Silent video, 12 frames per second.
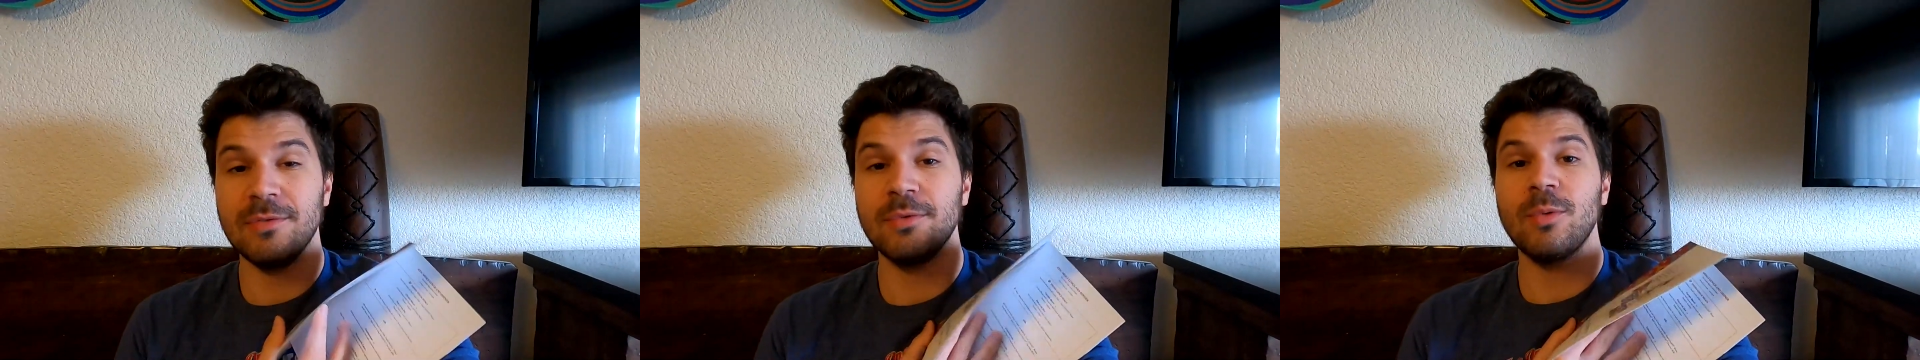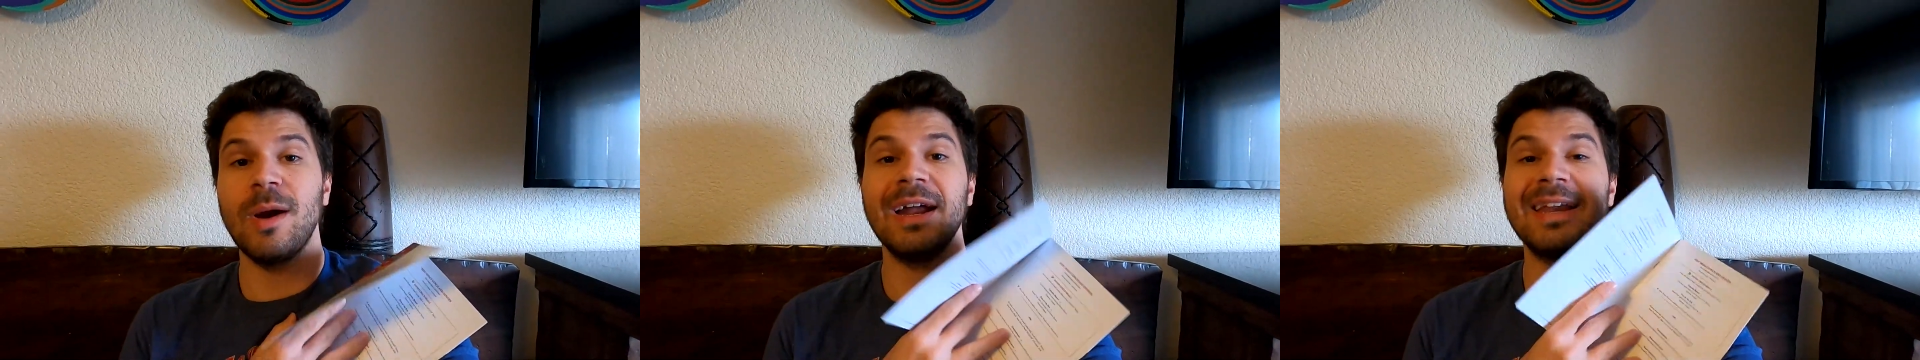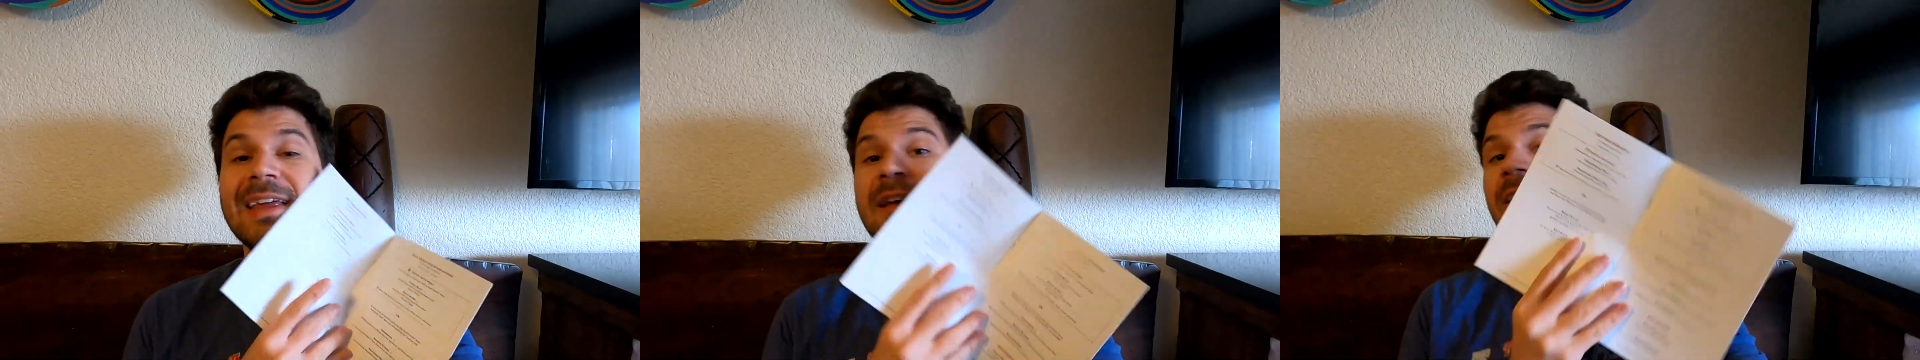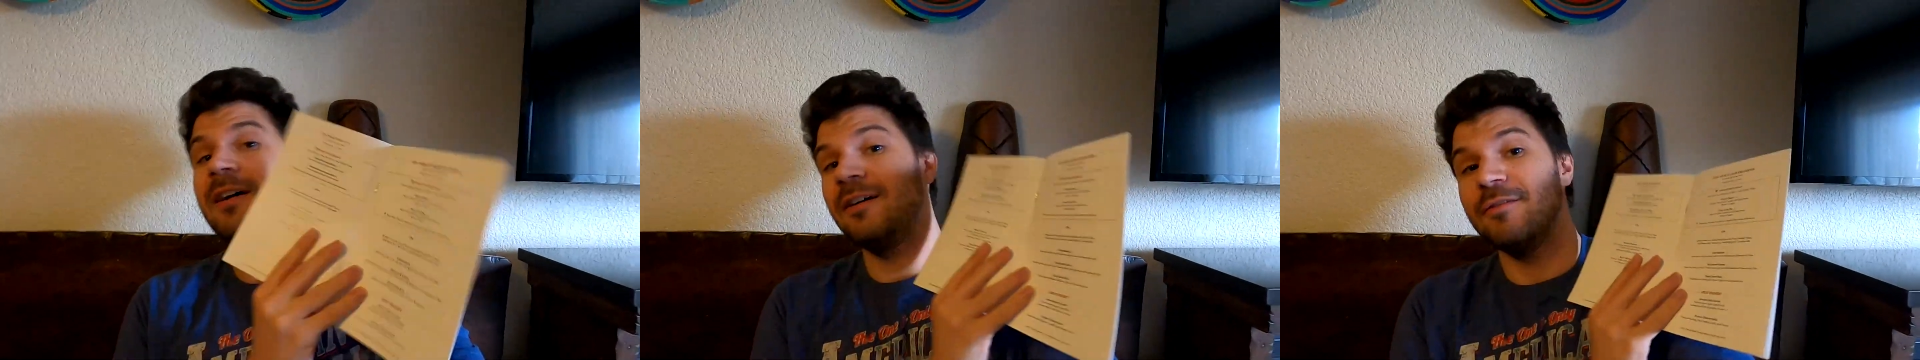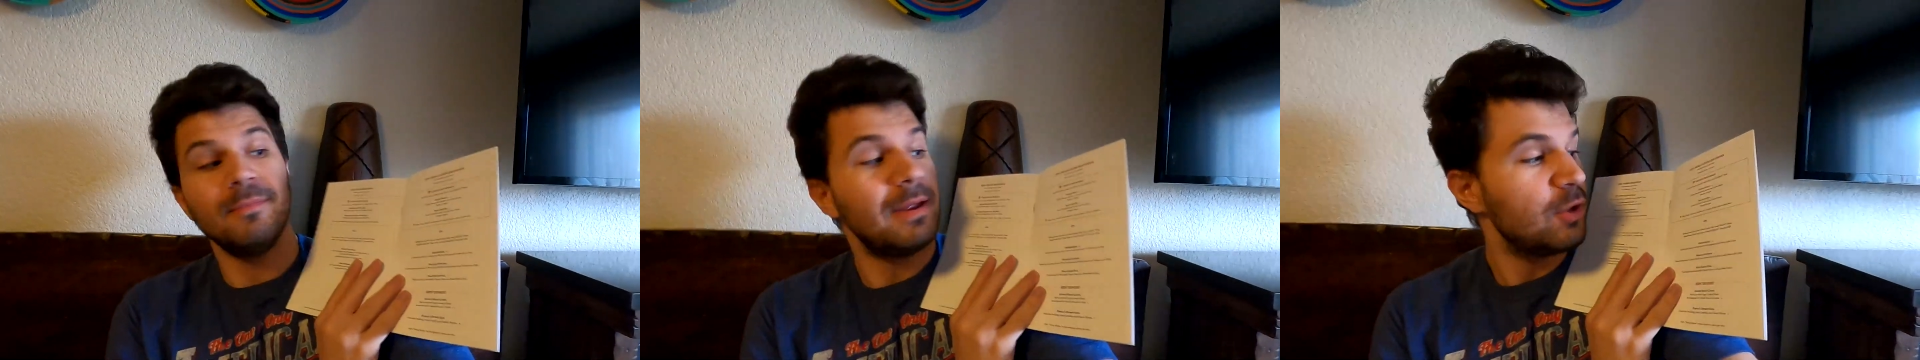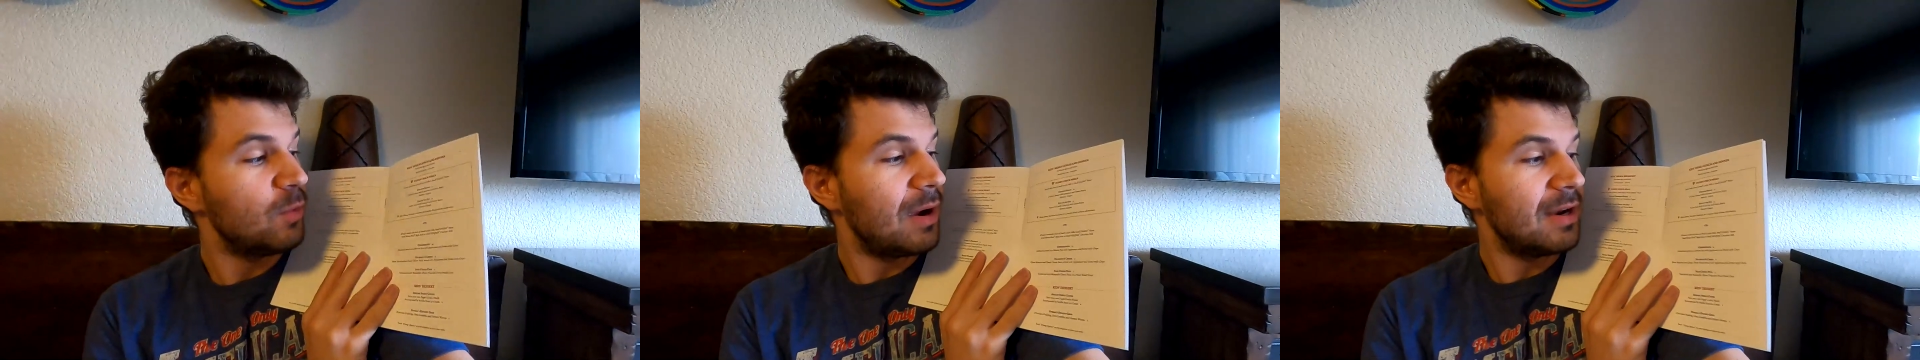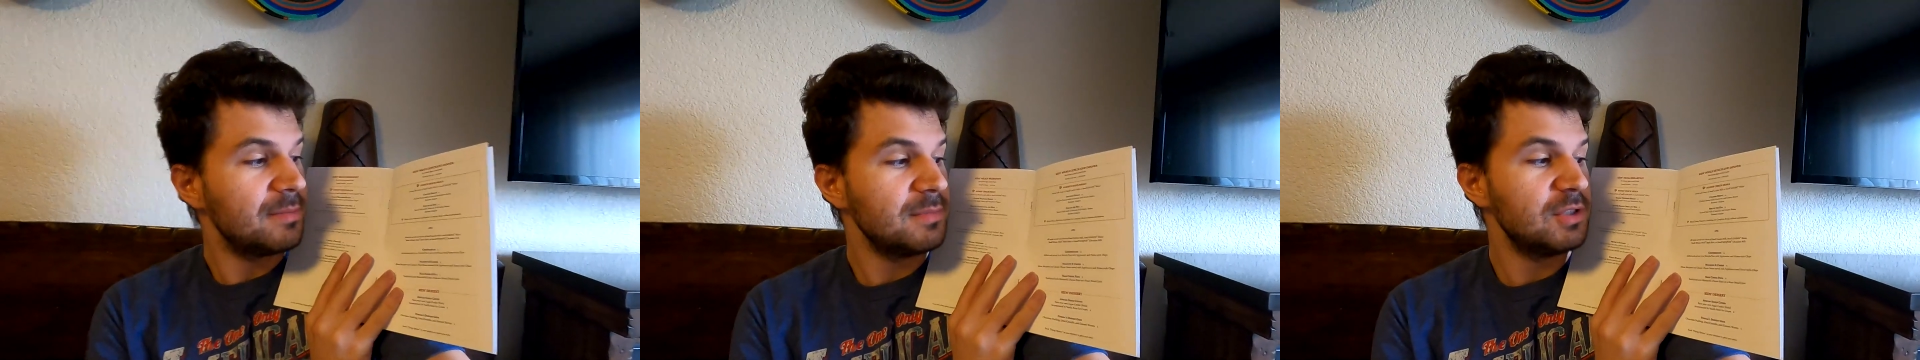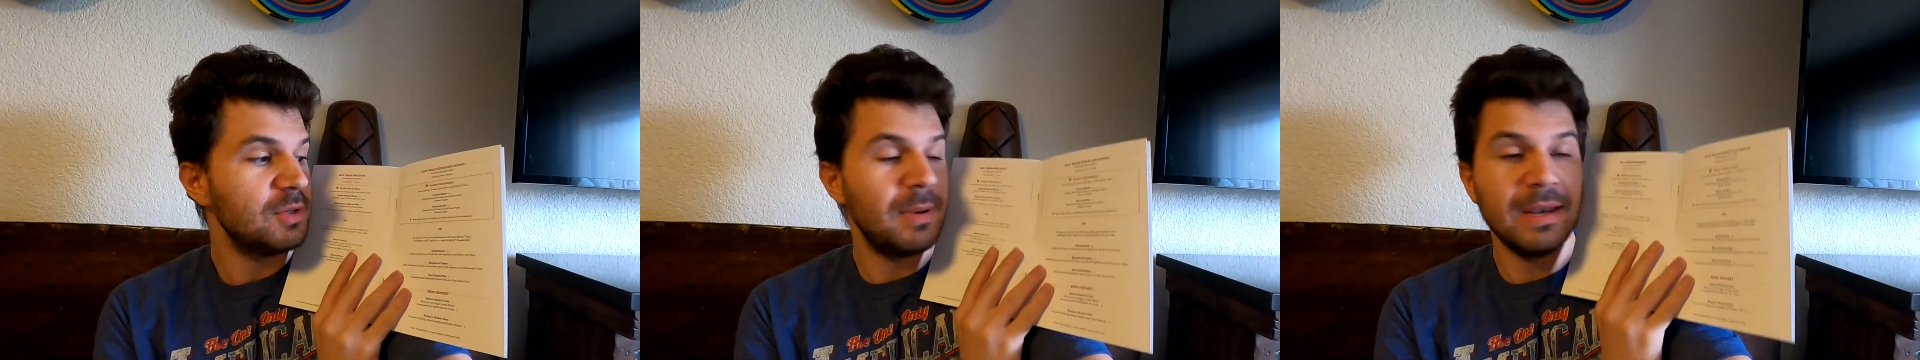a variety of menu
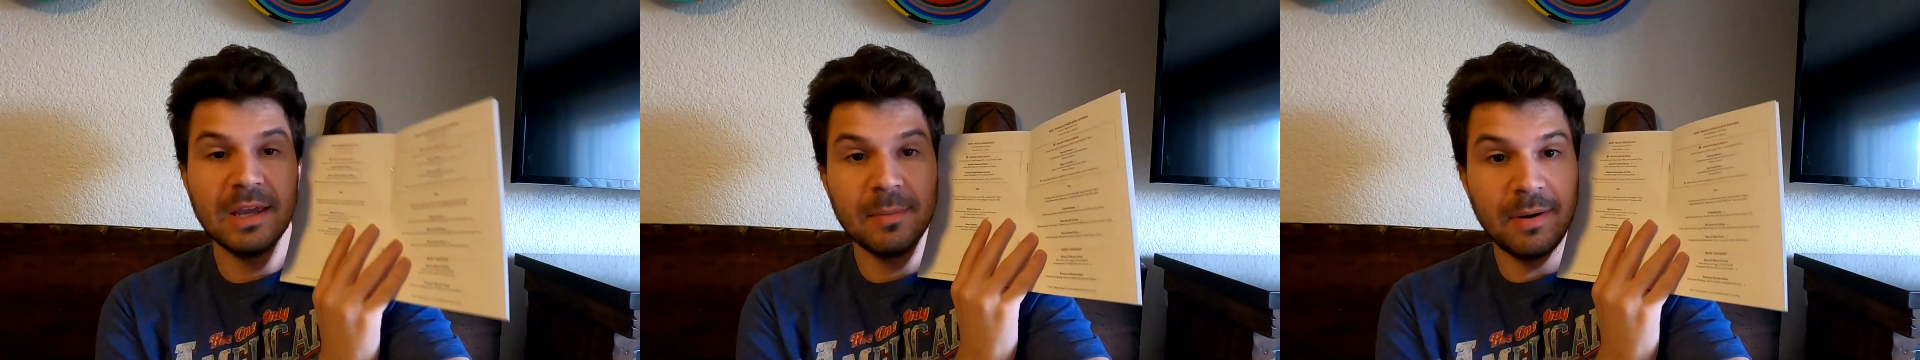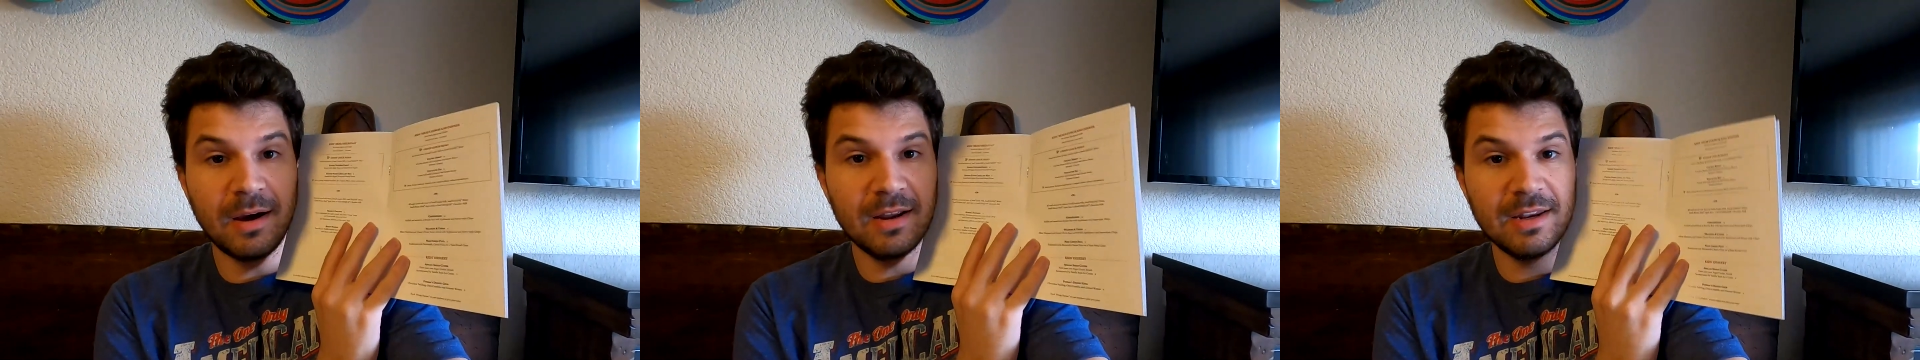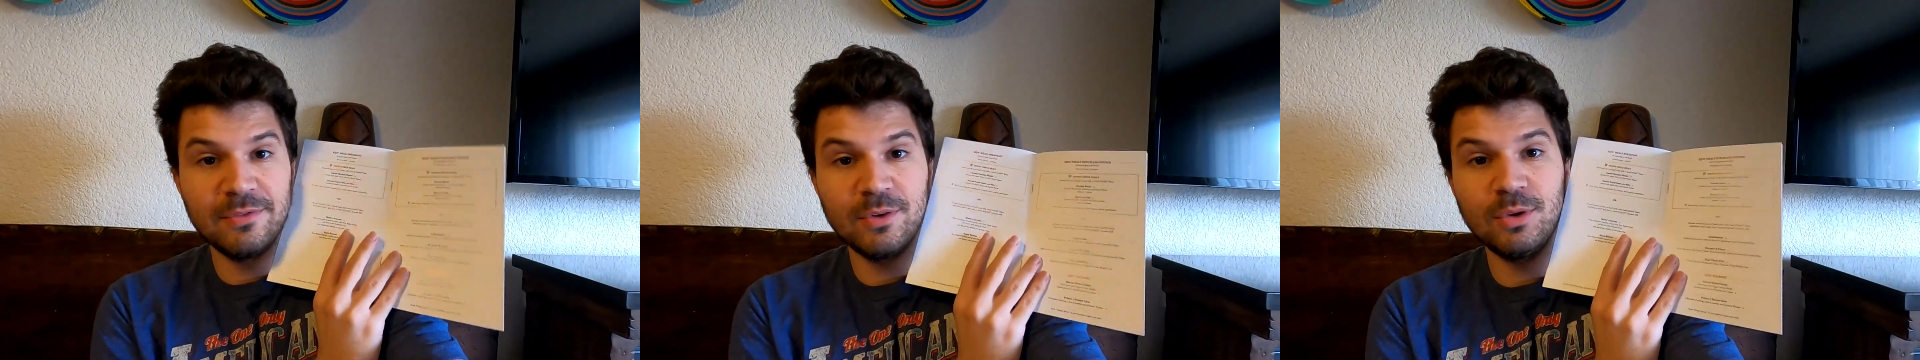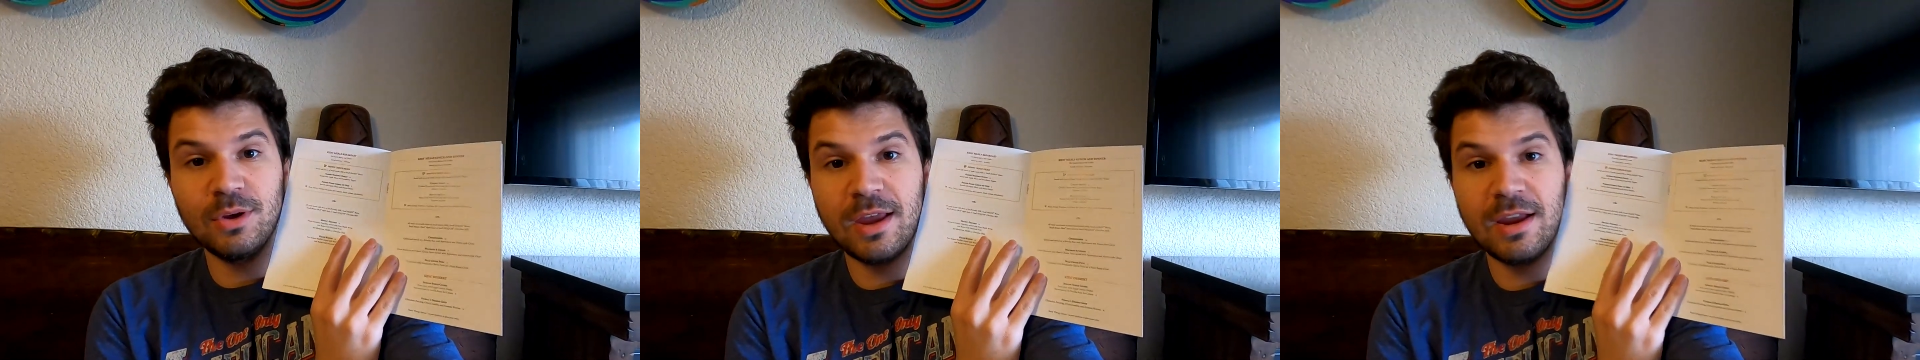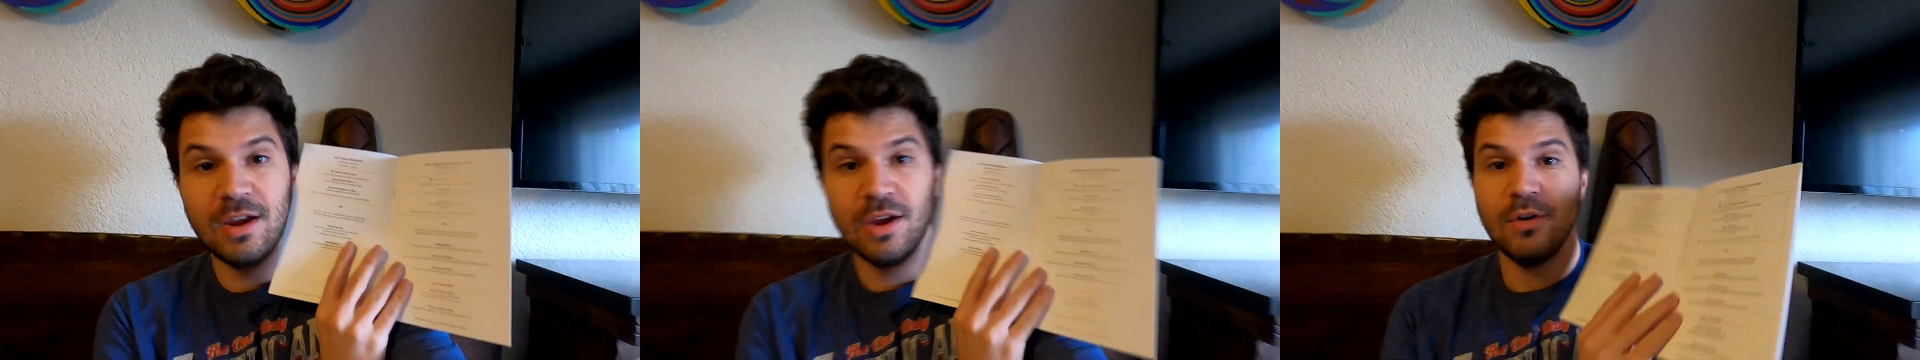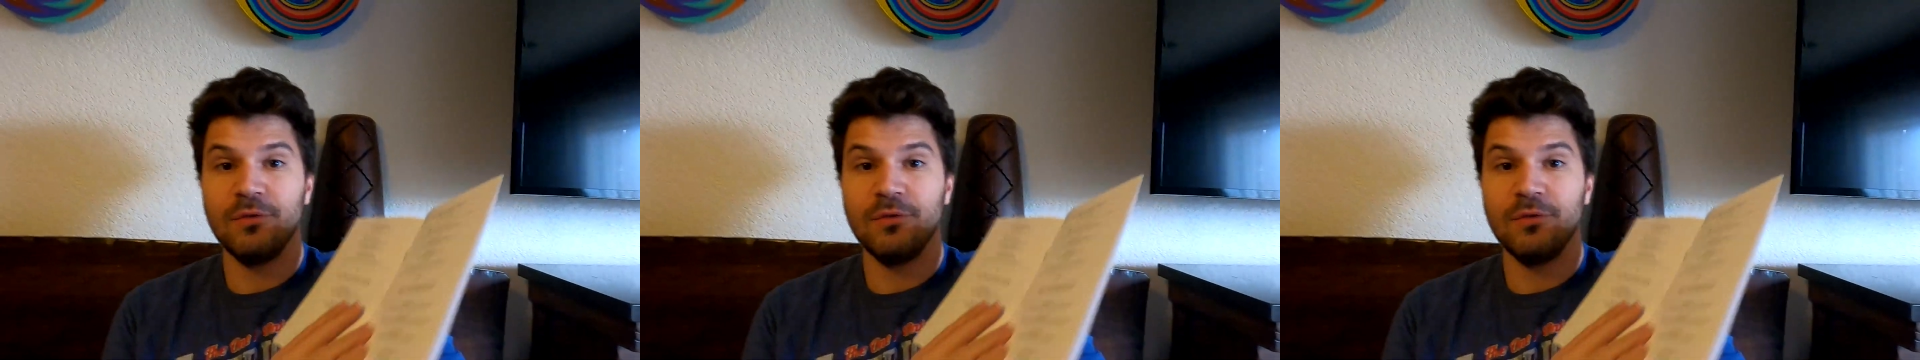items, depending upon if you're looking